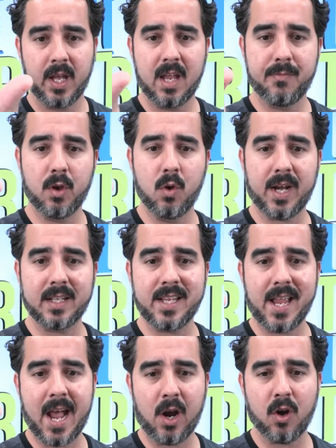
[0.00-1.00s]
If you look at
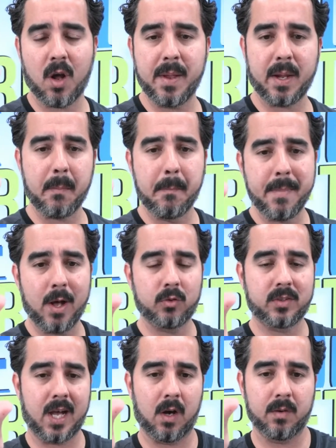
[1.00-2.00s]
the economic
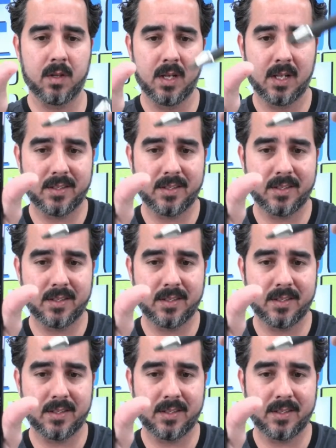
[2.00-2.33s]
meltdown